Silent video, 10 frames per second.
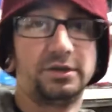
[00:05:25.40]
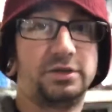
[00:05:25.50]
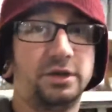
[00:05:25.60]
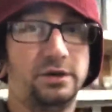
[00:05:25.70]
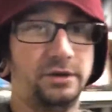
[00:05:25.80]

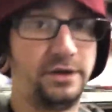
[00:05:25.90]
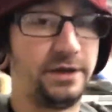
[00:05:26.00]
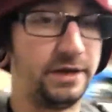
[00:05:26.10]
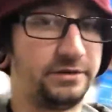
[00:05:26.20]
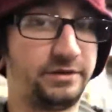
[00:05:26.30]
So
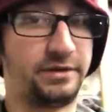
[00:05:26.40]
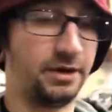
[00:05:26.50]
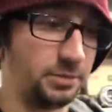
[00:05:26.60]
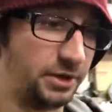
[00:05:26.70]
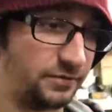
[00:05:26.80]
that's
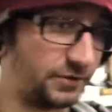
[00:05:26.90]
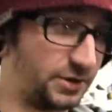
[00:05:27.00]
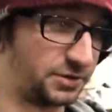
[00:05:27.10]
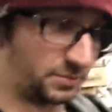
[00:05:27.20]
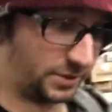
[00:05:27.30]
gonna be it for
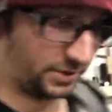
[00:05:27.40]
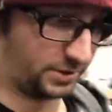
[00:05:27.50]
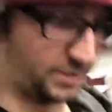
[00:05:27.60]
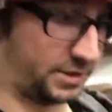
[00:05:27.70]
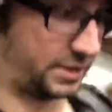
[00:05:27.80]
this one.
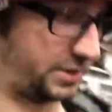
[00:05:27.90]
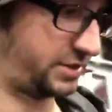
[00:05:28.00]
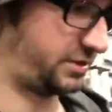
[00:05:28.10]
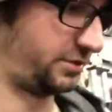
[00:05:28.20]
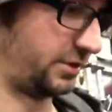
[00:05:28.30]

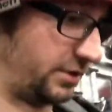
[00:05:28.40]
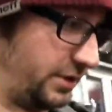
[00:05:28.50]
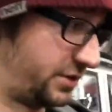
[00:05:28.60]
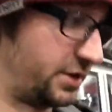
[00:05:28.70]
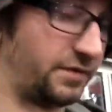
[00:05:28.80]
Just do a little
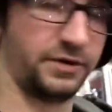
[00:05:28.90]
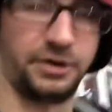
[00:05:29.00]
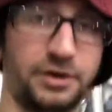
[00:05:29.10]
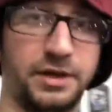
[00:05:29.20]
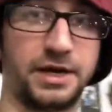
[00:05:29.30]
install
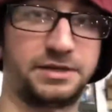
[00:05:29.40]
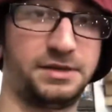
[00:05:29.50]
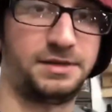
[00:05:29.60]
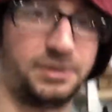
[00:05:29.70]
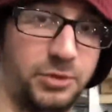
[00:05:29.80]
video on the
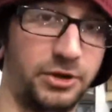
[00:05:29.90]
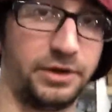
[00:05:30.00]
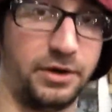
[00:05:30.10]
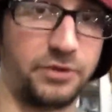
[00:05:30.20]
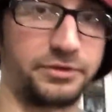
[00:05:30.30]
ICT
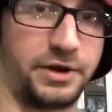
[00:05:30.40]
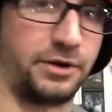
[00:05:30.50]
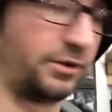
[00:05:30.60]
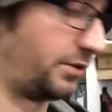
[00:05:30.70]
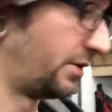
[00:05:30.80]
Billet
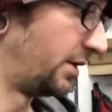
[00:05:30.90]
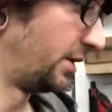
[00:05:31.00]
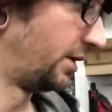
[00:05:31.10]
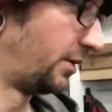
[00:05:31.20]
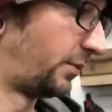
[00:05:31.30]
Alternator
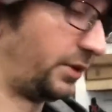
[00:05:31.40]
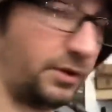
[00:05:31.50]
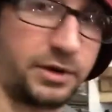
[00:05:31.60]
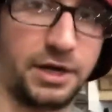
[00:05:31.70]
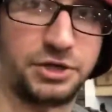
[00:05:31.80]

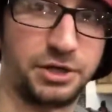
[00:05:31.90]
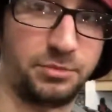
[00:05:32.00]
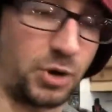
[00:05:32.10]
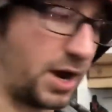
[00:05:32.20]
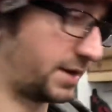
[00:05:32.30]
relocation
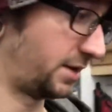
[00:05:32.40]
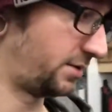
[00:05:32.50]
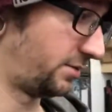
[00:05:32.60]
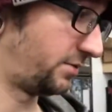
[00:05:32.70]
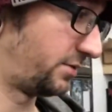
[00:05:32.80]
bracket
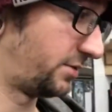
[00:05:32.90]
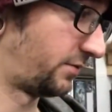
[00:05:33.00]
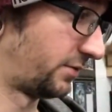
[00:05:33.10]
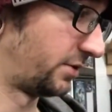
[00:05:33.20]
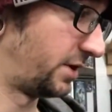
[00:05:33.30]

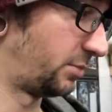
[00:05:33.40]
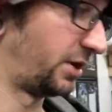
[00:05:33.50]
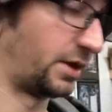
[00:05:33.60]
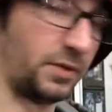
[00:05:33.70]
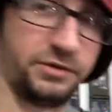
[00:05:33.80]
for anybody
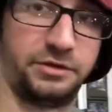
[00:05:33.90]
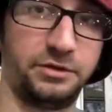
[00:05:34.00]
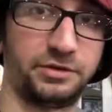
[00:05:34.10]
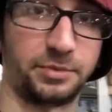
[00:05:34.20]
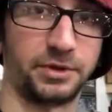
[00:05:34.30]
that wants to do
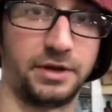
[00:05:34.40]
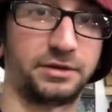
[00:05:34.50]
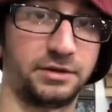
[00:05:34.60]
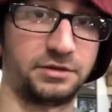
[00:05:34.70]
something like this.